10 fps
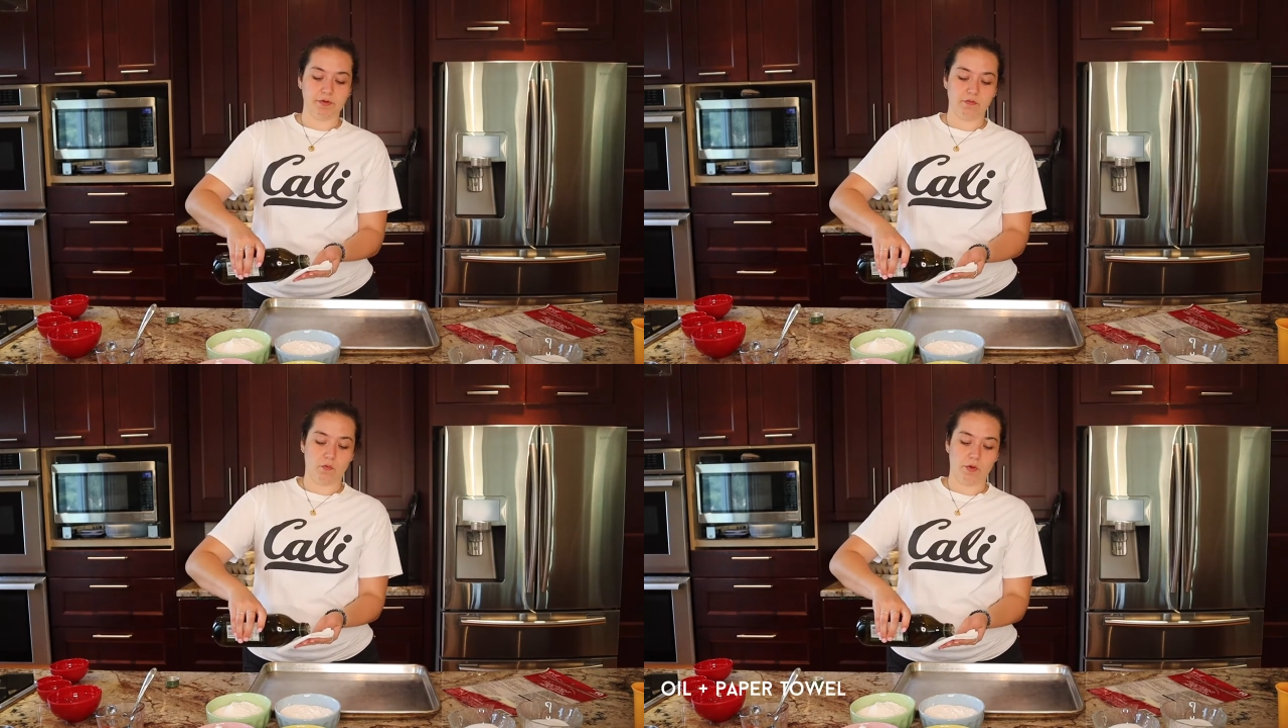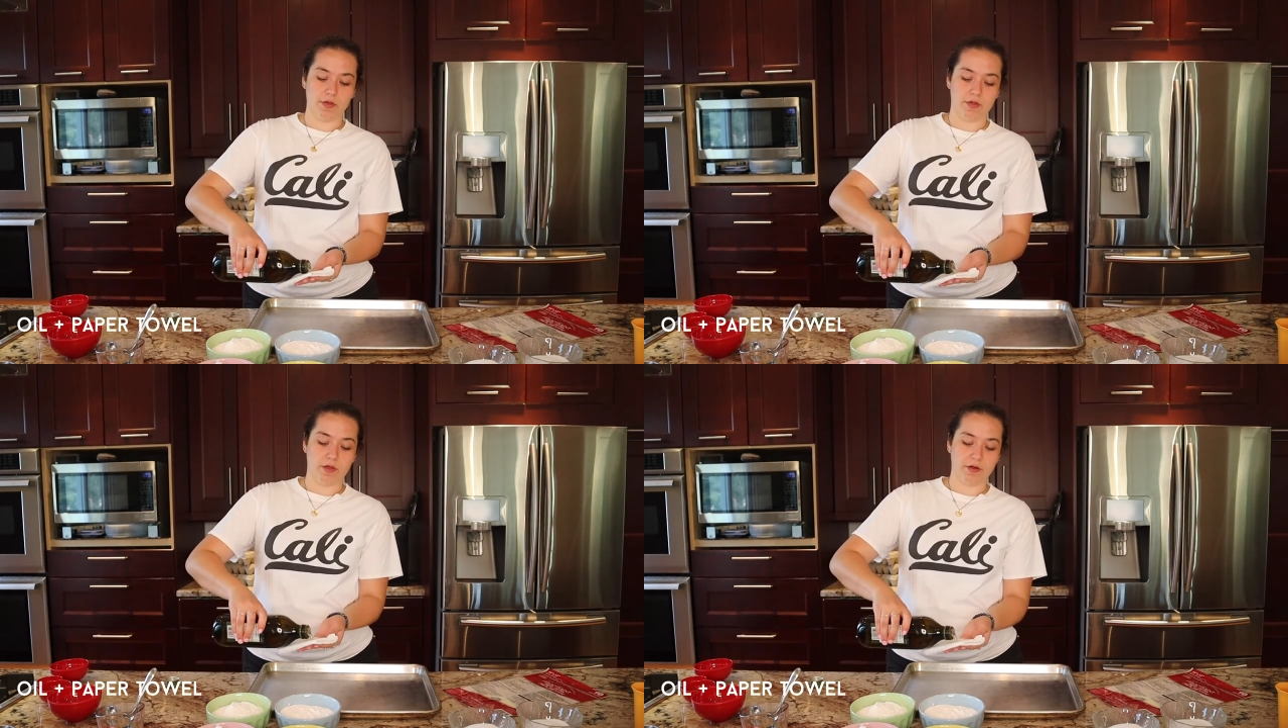of
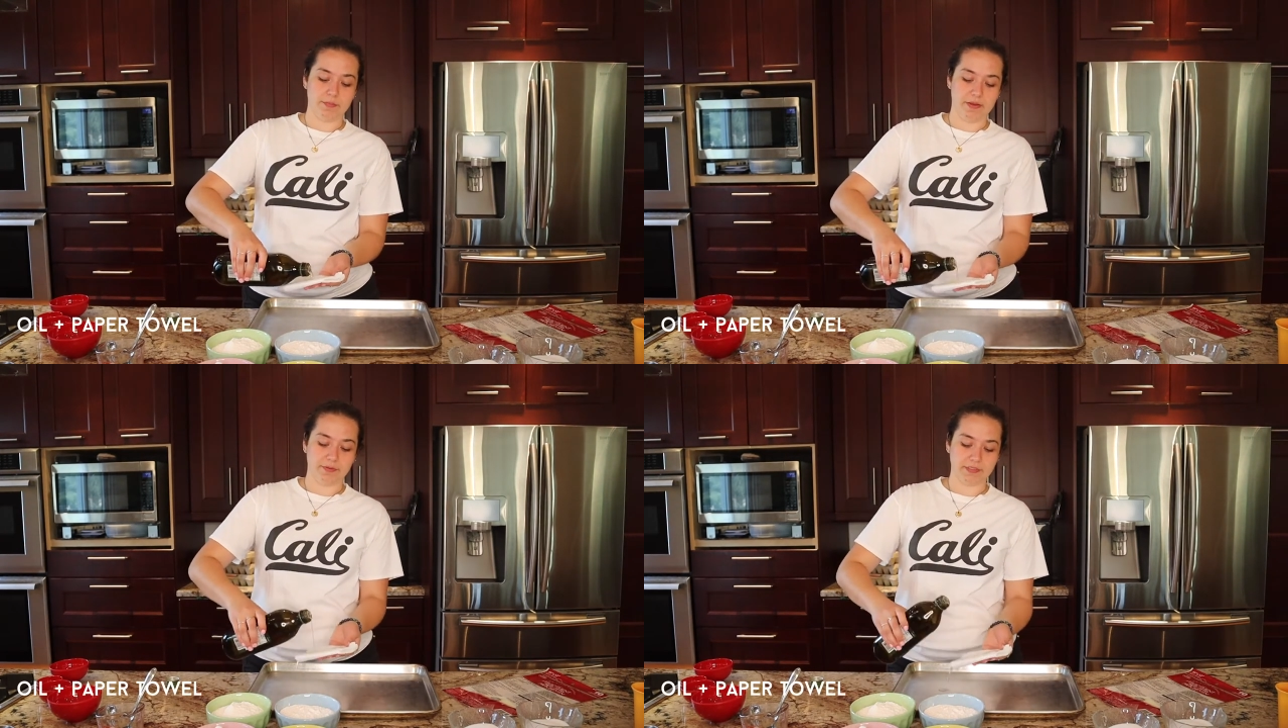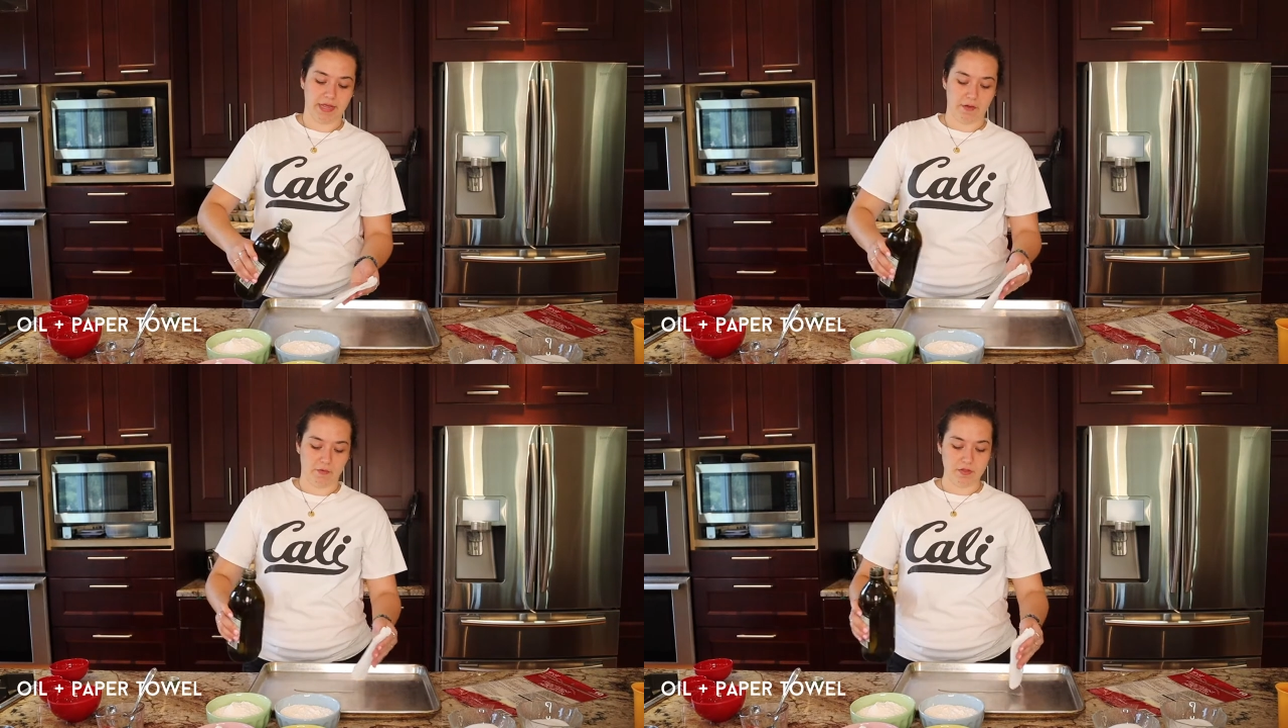oil on a paper
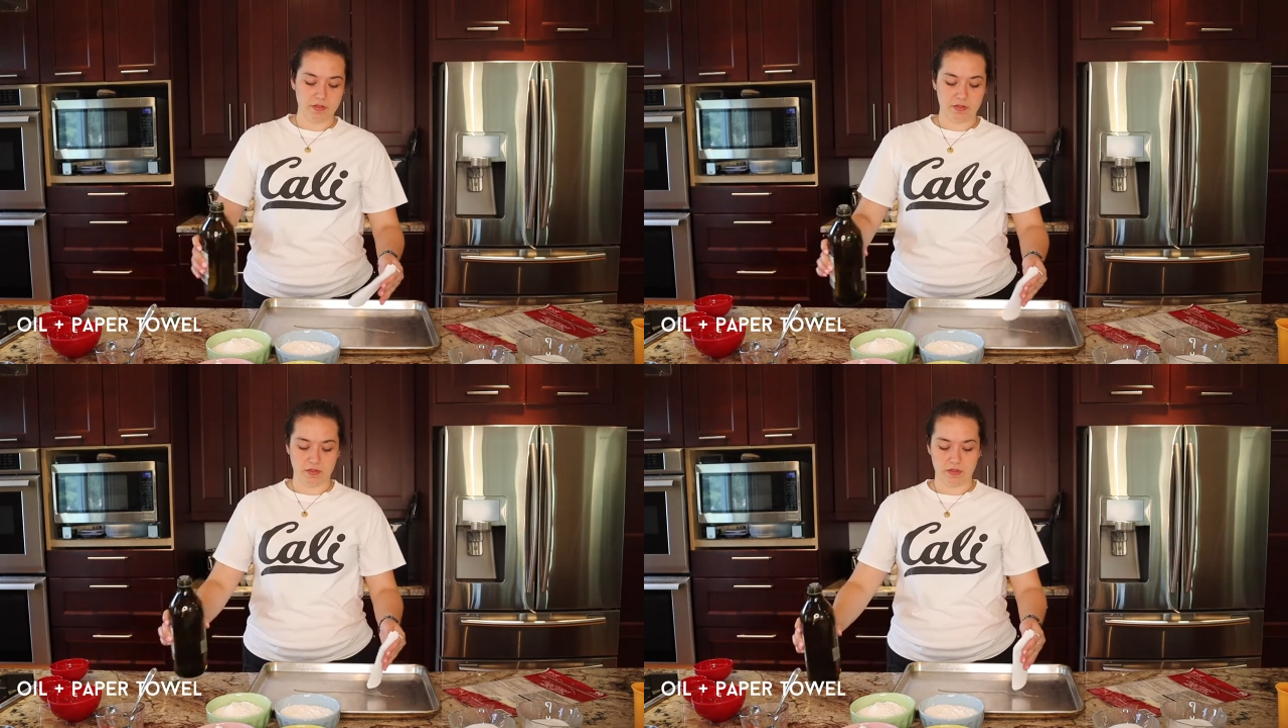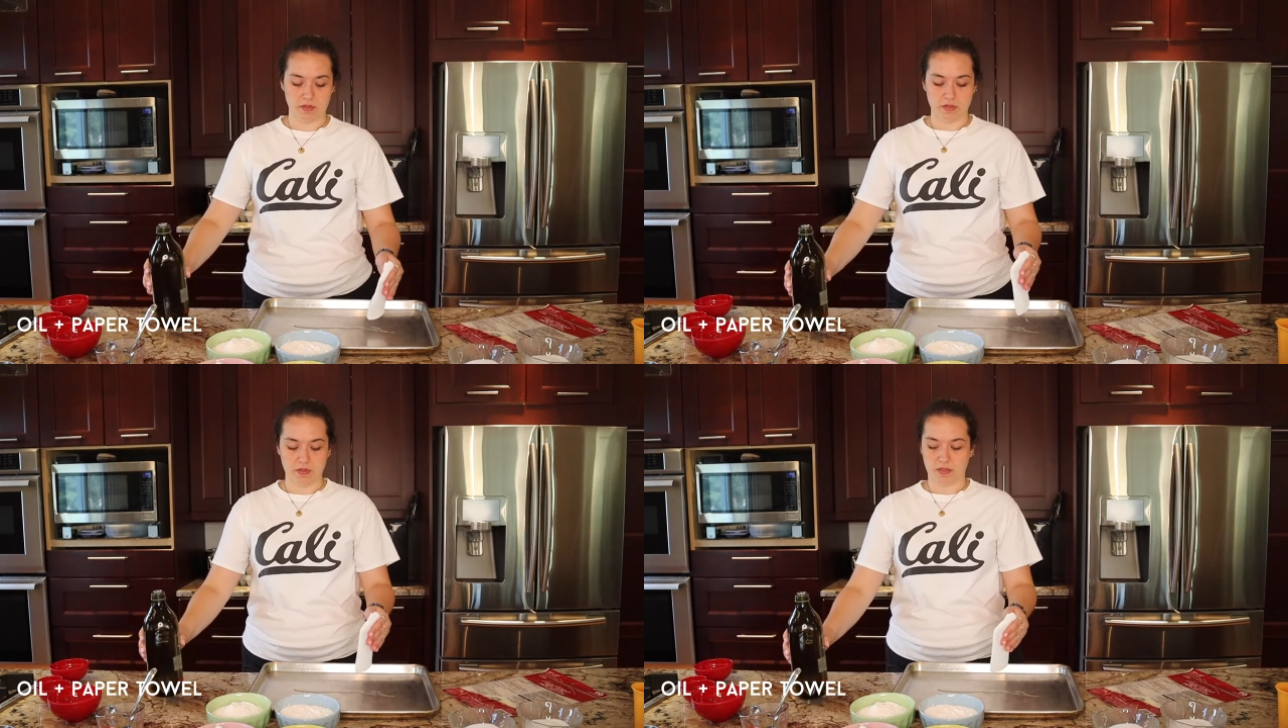towel.
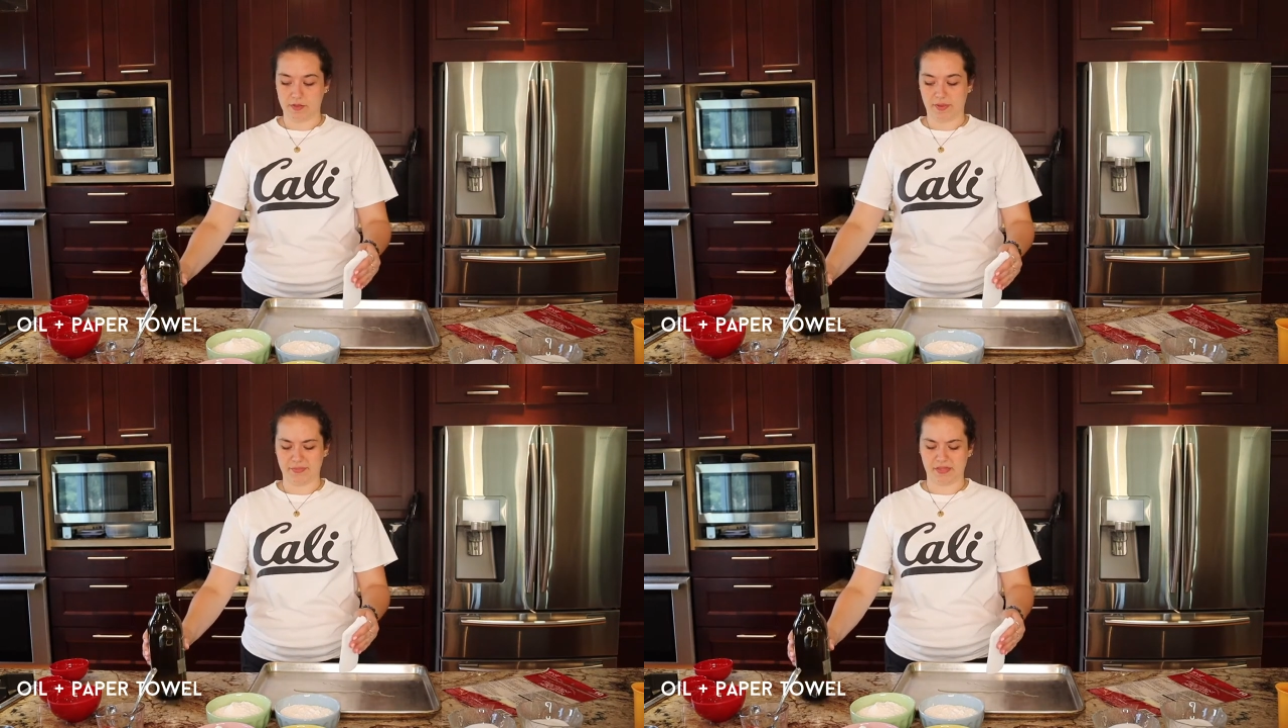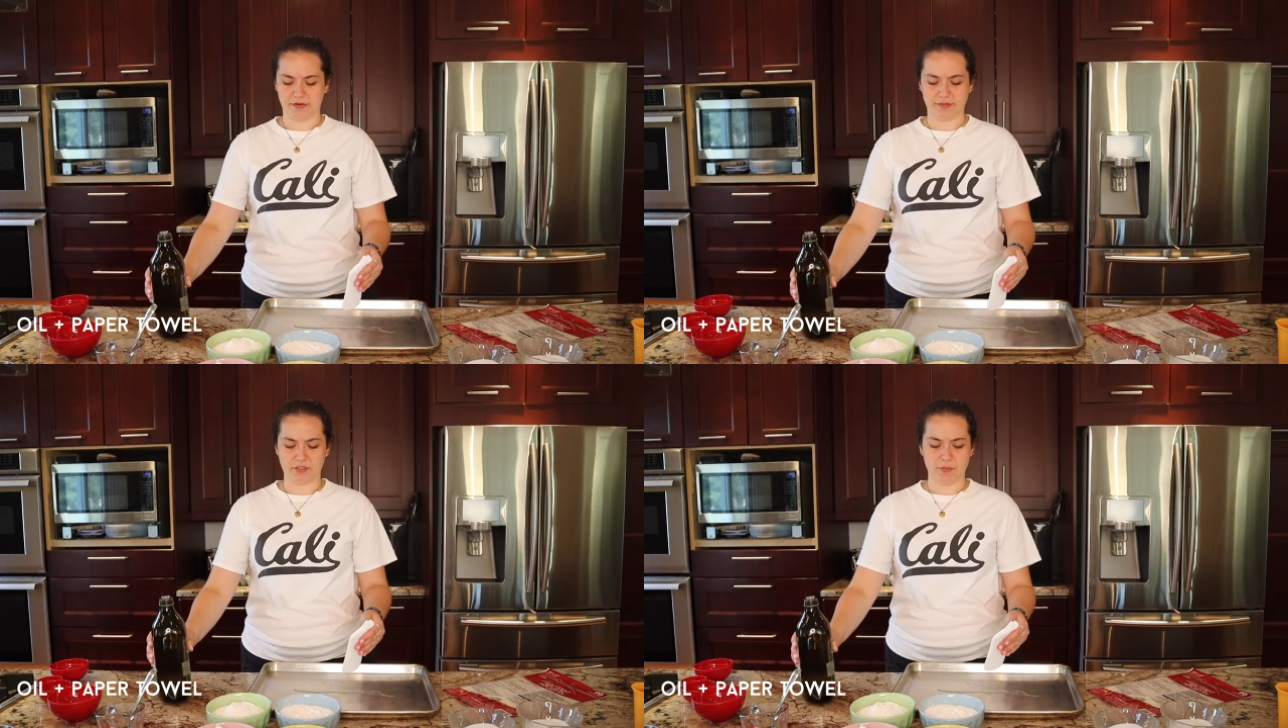That might be a
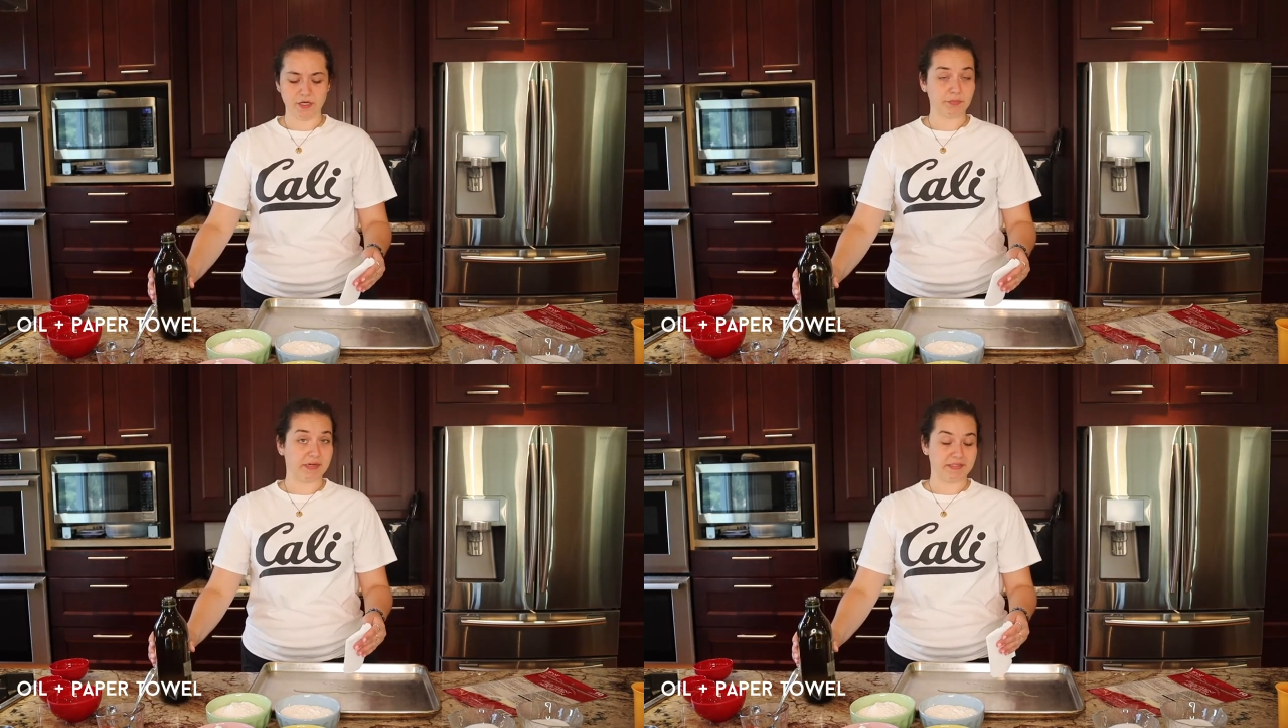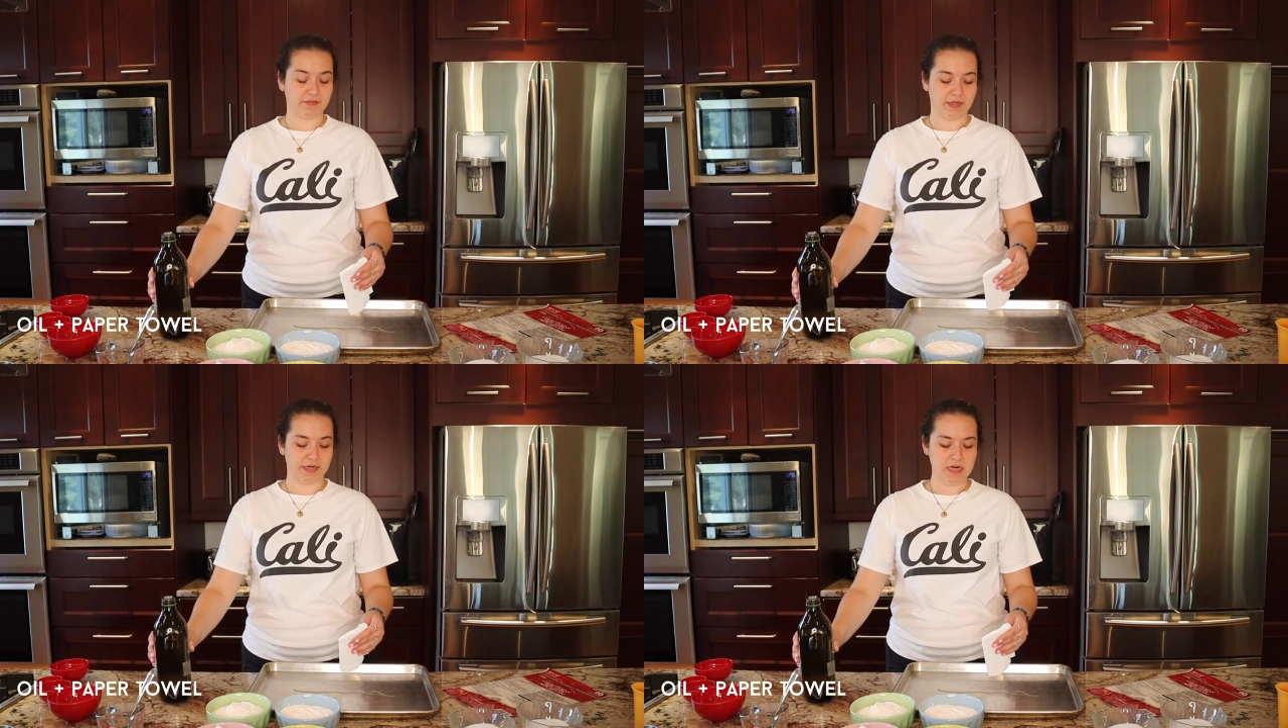little bit too much, but it's
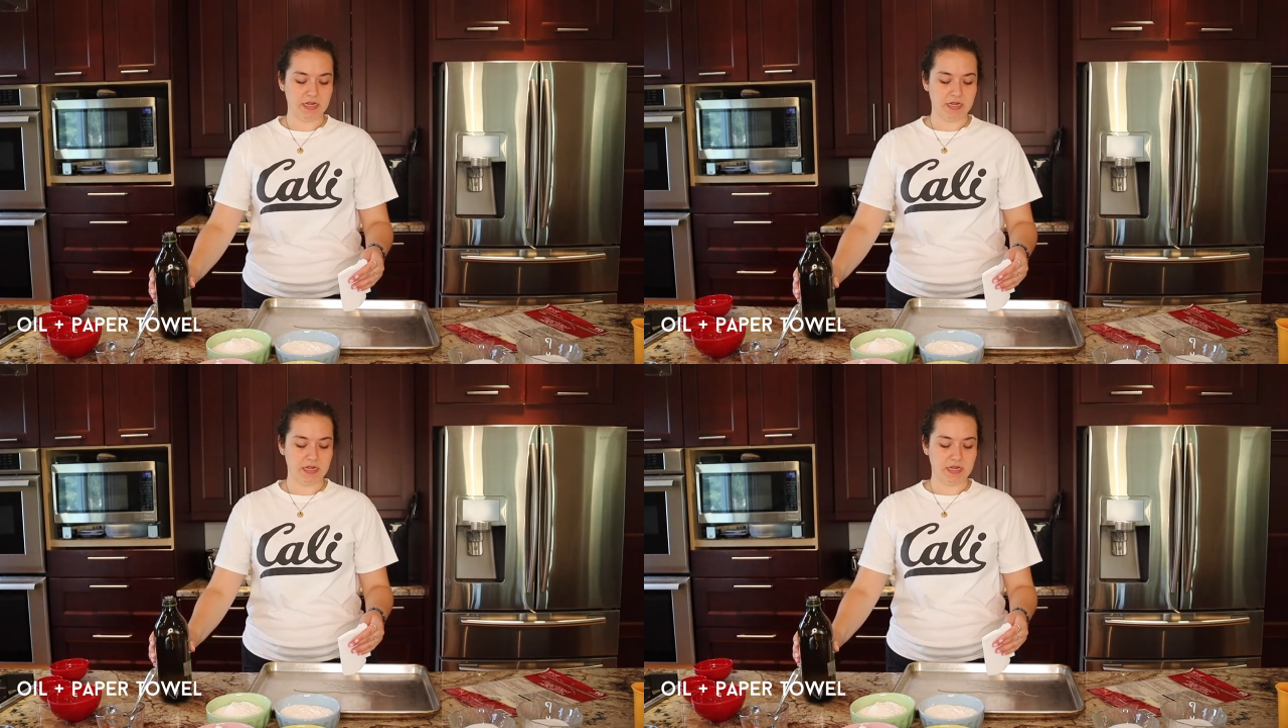fine.